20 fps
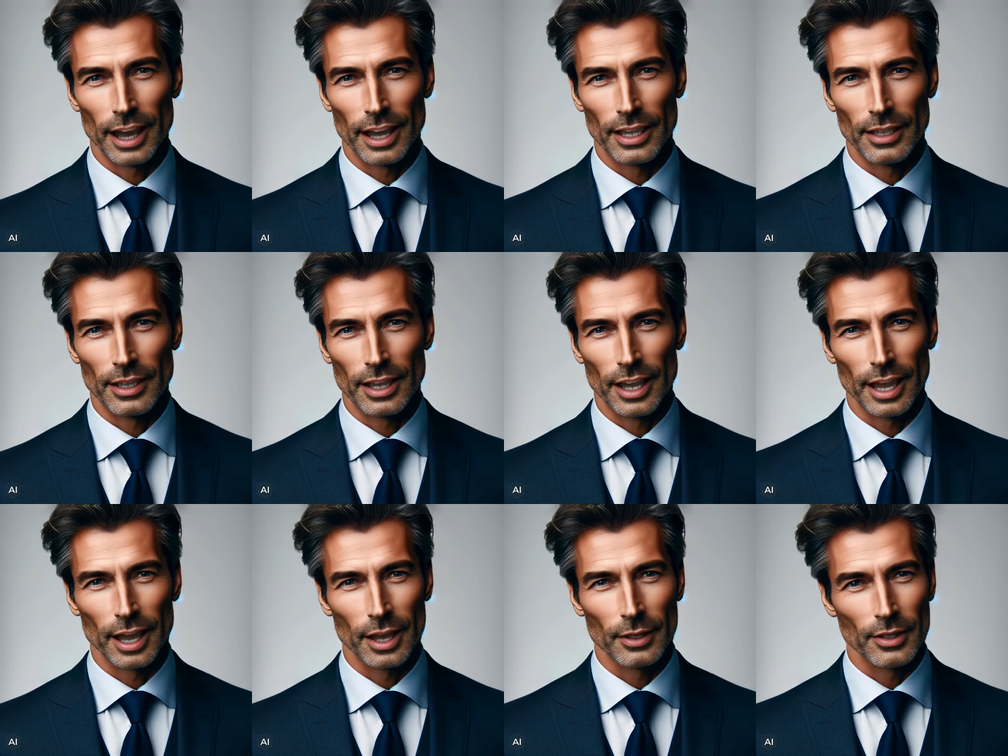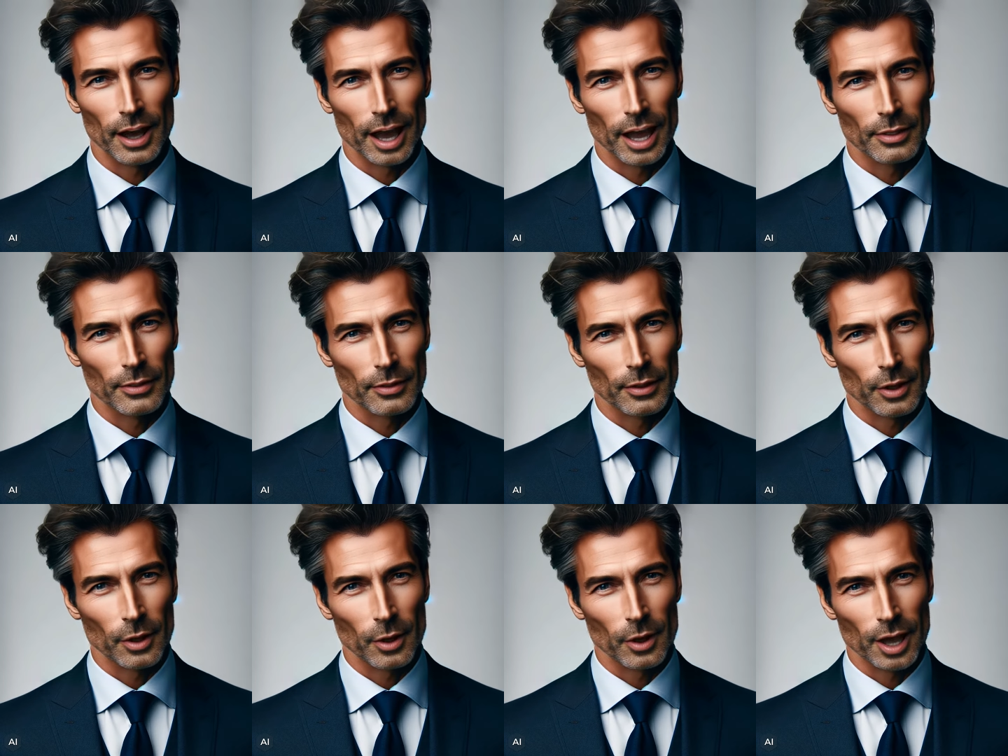is an innovative
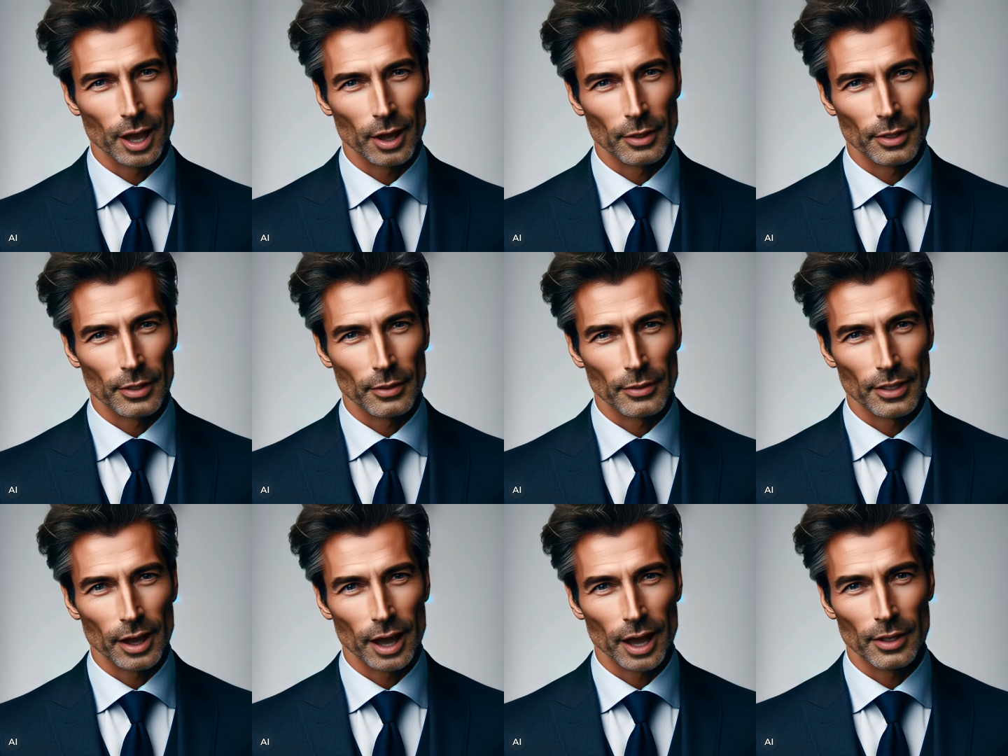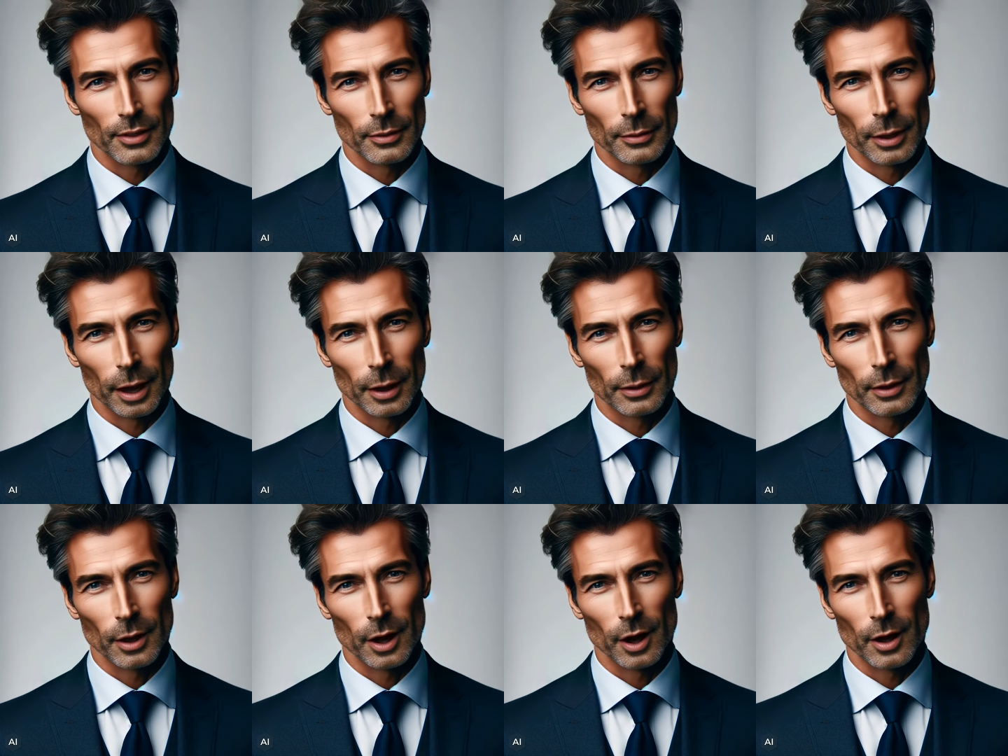fusion of the fun of
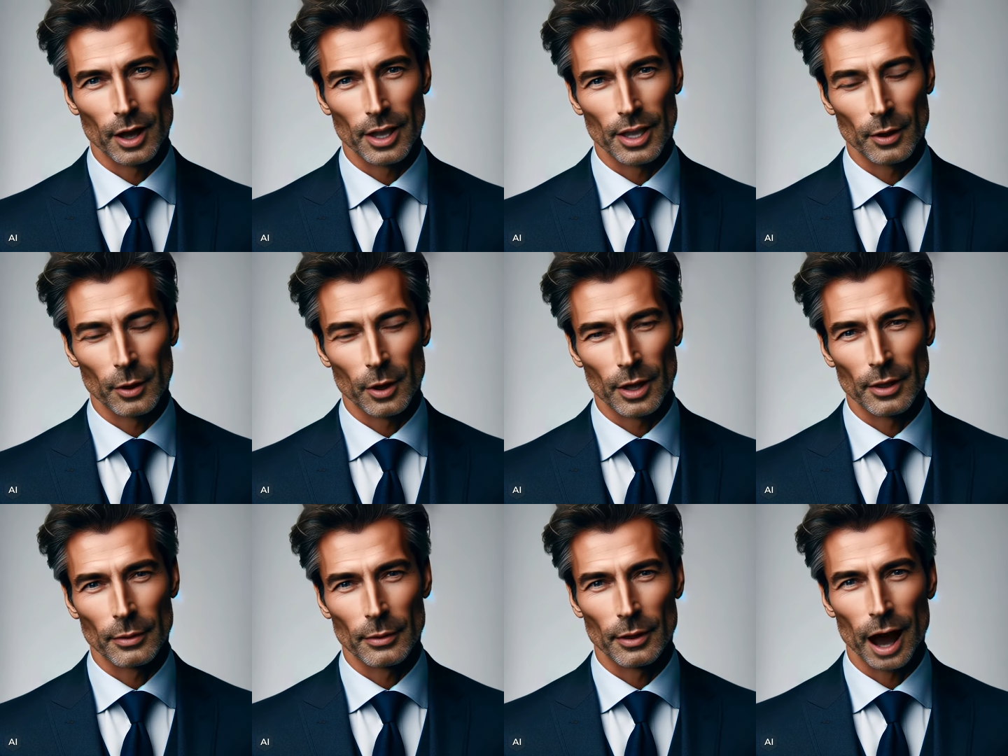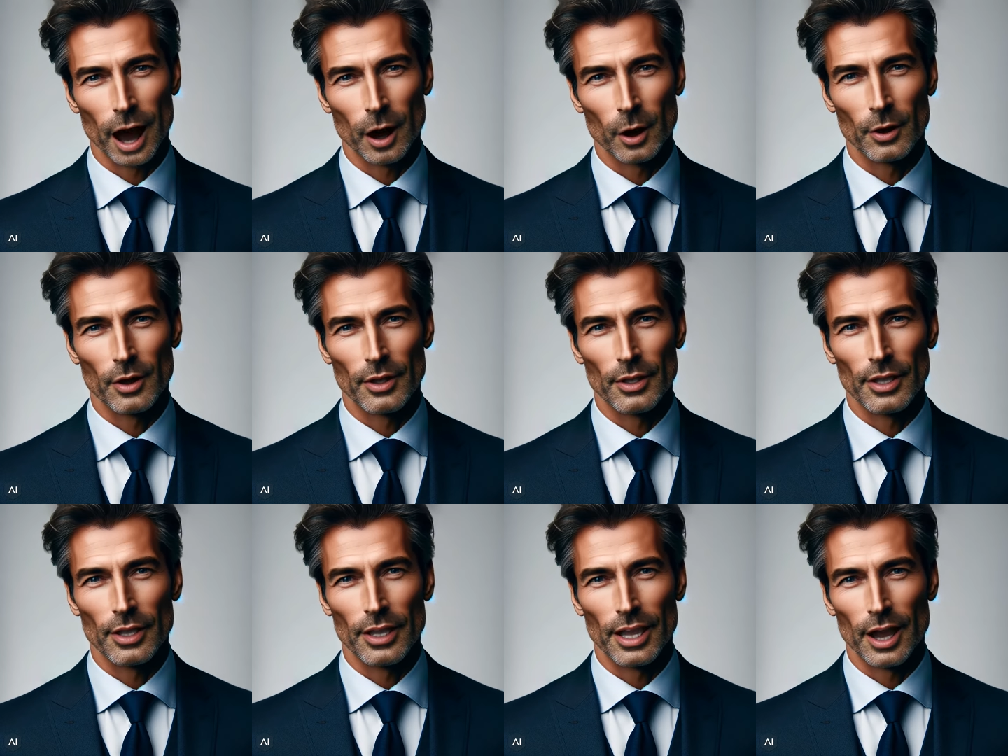meme coins with the
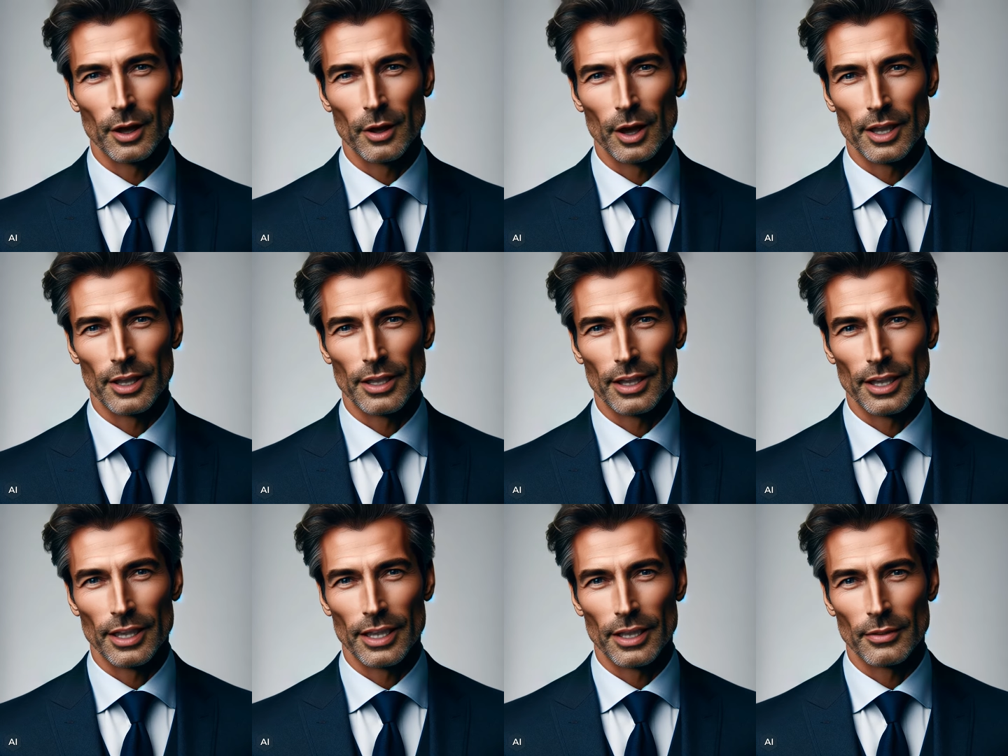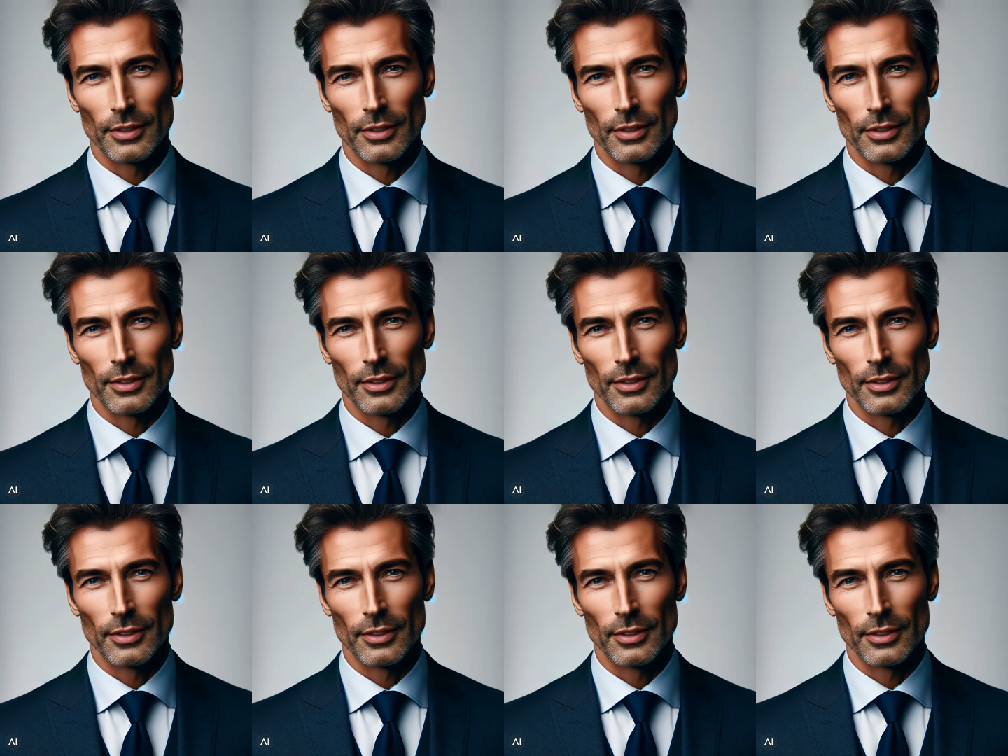power and seriousness